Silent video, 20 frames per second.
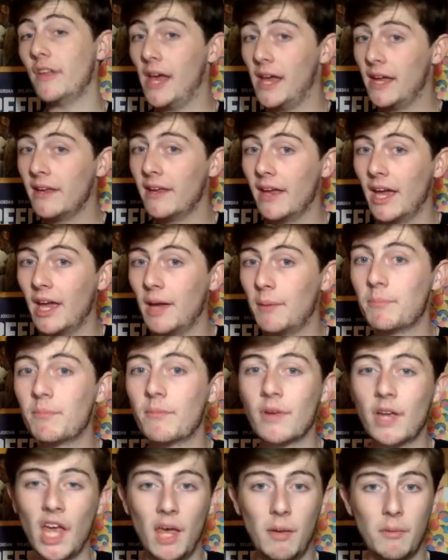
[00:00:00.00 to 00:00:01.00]
Endgame
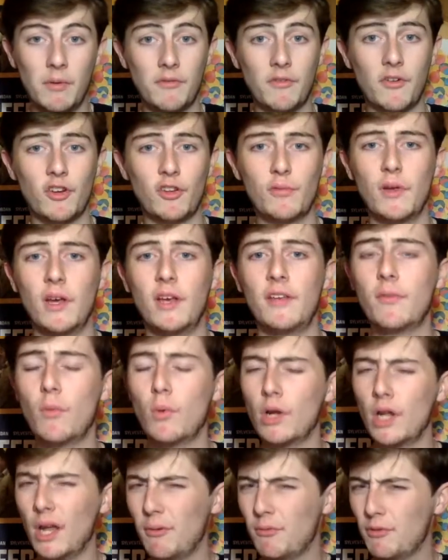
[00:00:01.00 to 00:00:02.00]
came in first place.
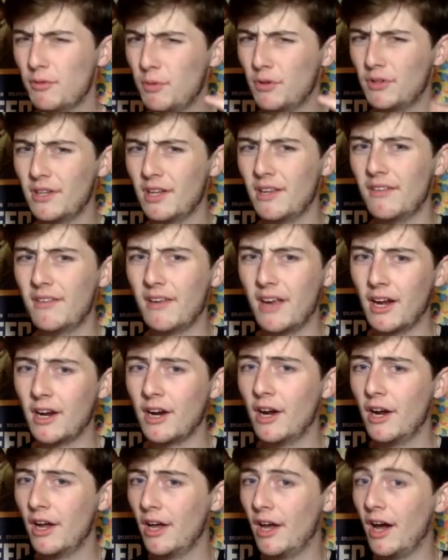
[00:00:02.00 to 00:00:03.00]
When I was putting this
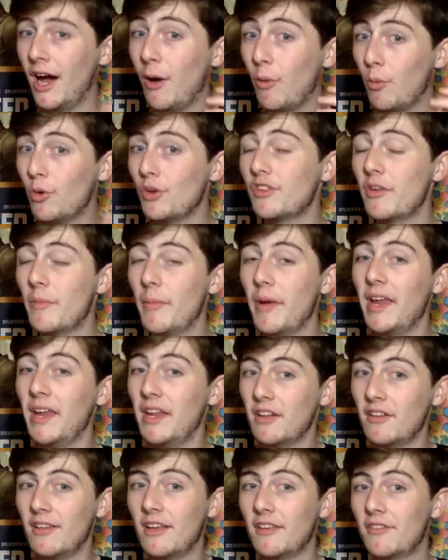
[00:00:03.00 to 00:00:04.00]
together, I was
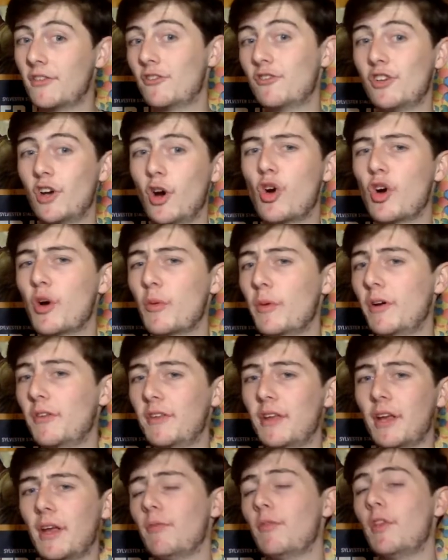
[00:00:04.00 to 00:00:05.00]
debating this or Joker, but I was
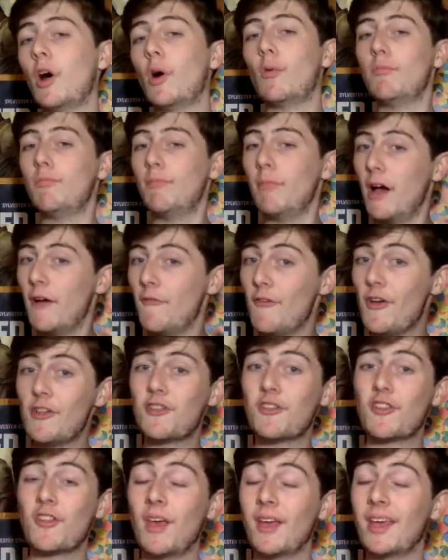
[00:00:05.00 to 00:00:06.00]
thinking, no,
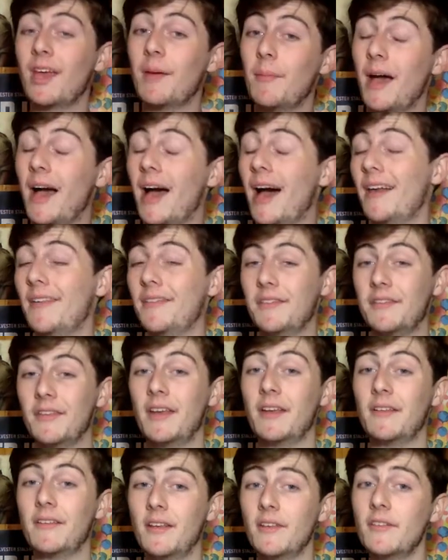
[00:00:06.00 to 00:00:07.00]
Avengers Endgame has to
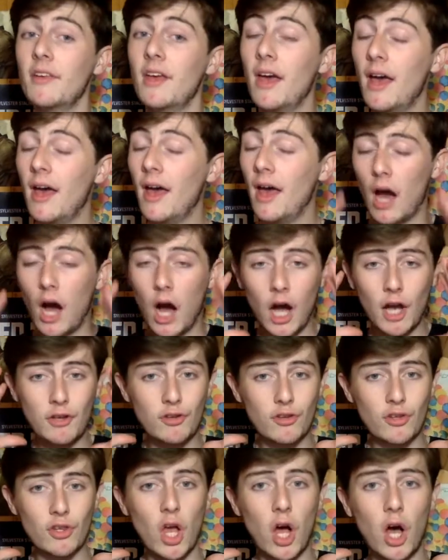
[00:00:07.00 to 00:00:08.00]
take this. I
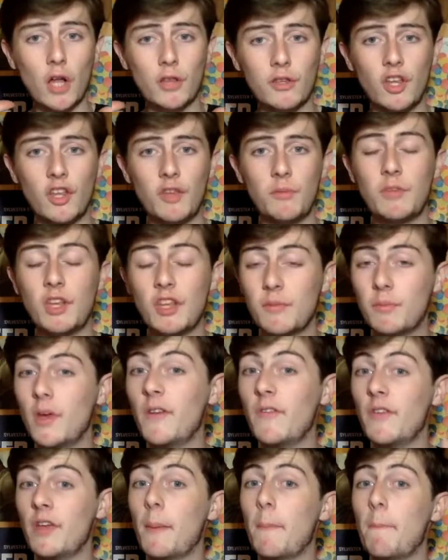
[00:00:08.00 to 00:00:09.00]
just thought this
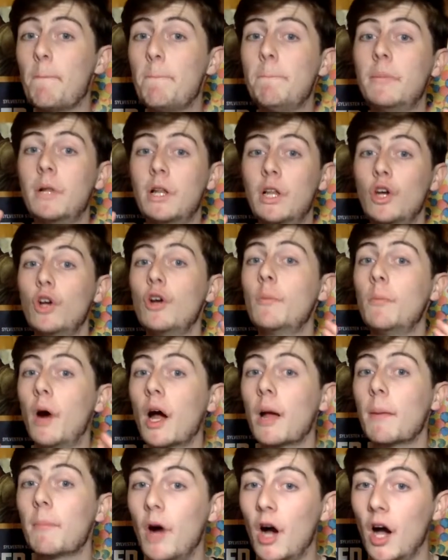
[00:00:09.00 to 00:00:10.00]
movie blew
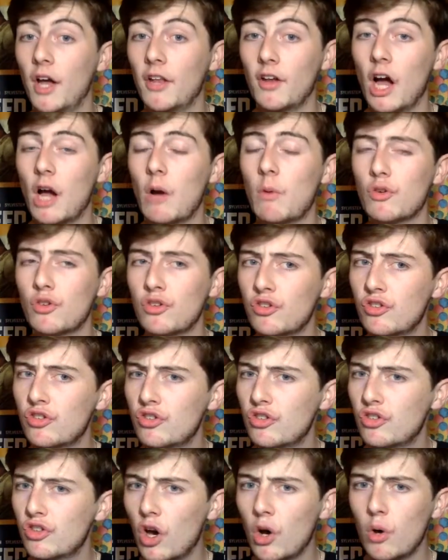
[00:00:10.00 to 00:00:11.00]
my mind. I was
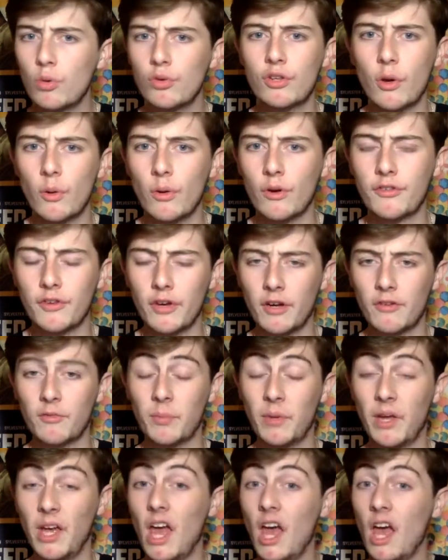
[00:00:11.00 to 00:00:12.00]
so excited
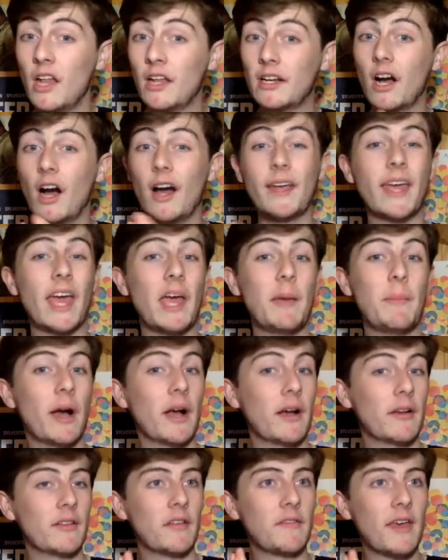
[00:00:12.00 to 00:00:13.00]
for it. Like, I came
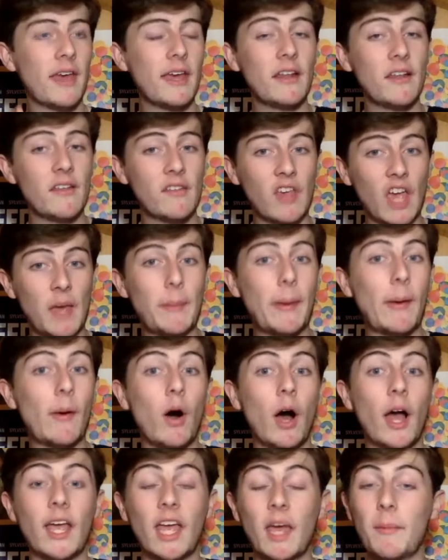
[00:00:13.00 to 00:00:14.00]
back the day this came out,
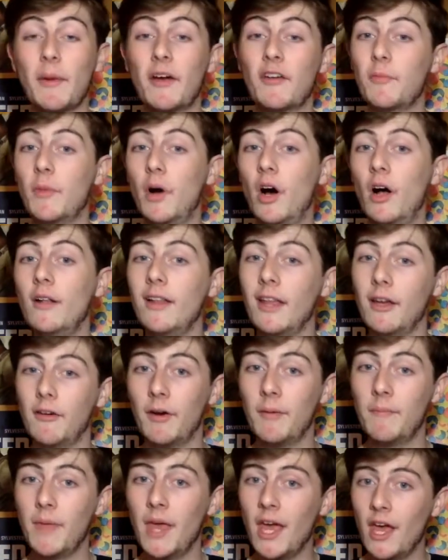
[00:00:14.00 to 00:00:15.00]
I came back from a holiday,
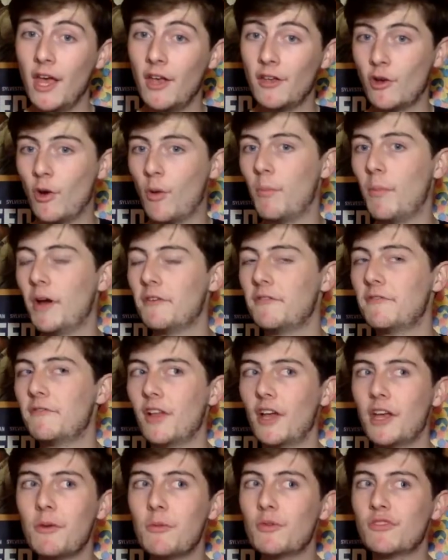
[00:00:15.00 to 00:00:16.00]
right? So my
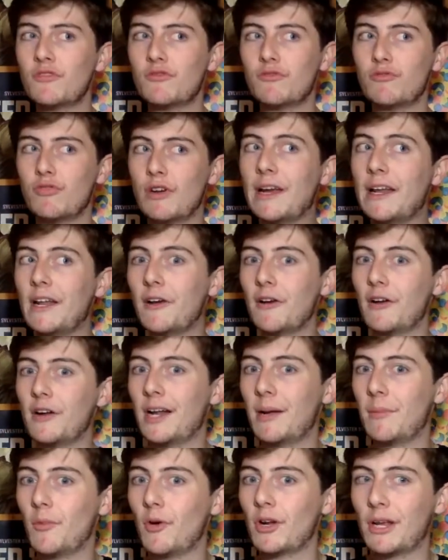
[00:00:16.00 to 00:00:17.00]
flight was really early
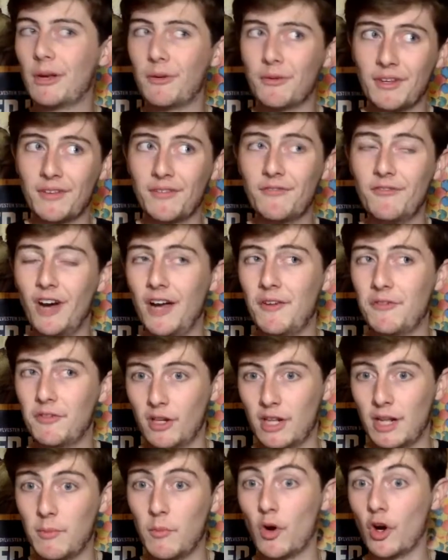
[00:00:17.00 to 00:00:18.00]
that morning. It was like 5 o'clock
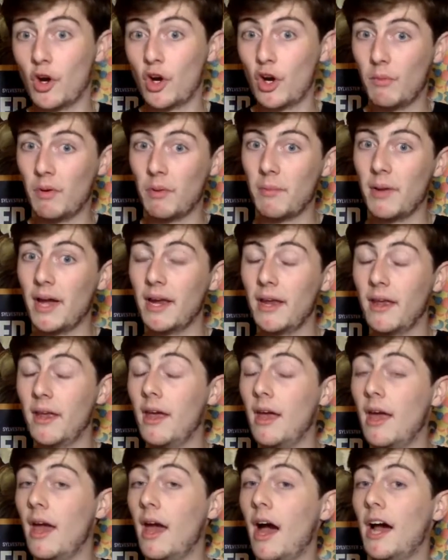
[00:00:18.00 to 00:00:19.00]
that morning coming back,
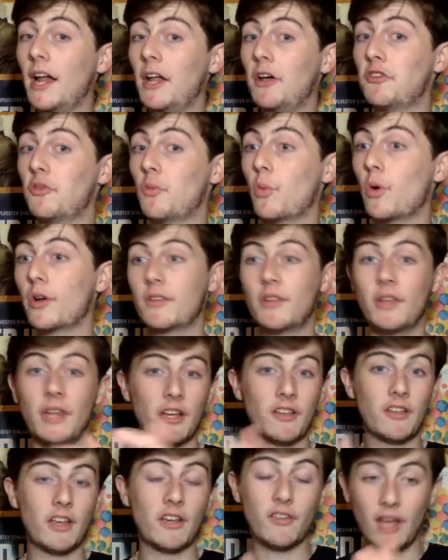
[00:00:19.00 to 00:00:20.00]
and I was in work the
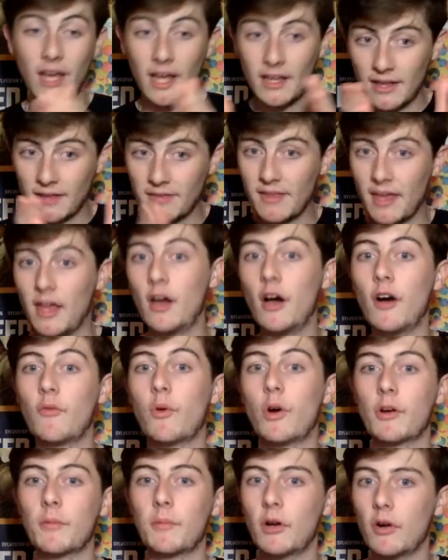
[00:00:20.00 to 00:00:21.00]
next day because I had that day off
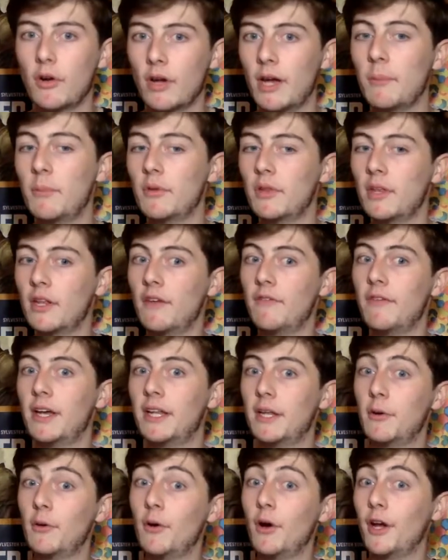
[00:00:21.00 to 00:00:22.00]
working. Okay, but then I found
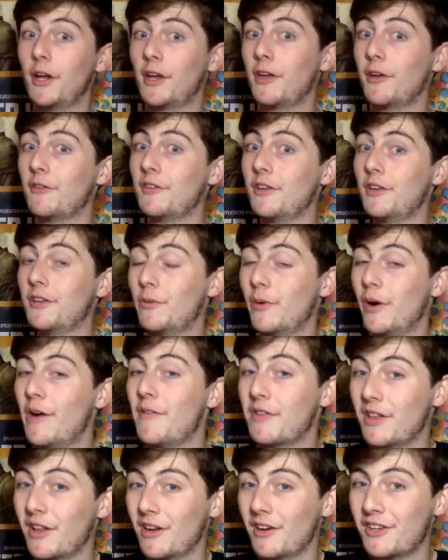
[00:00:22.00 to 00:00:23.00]
out I can go see a 12
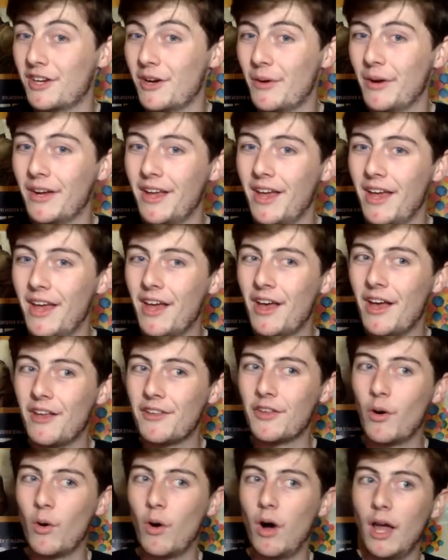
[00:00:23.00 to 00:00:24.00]
o'clock showing.
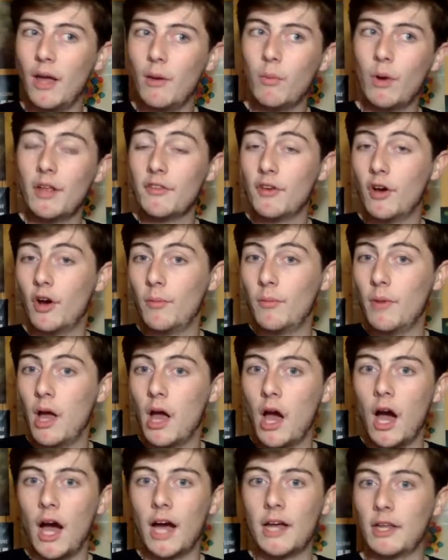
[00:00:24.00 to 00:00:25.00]
So I went home
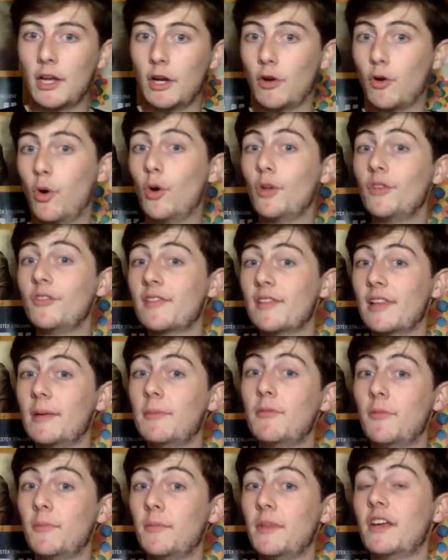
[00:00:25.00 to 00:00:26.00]
and I couldn't sleep
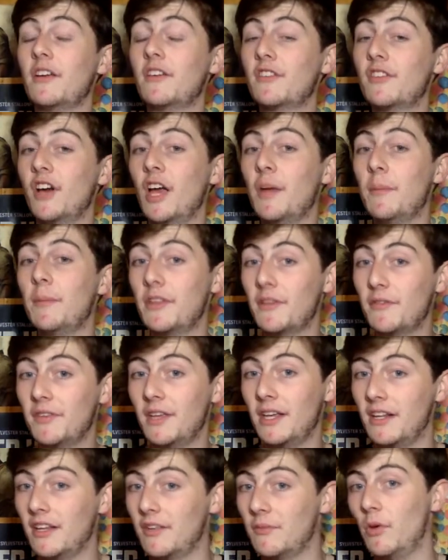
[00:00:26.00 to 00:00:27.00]
from the excitement of
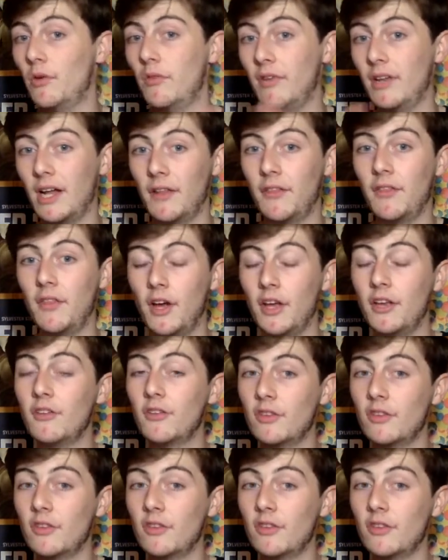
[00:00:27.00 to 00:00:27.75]
seeing this movie that night.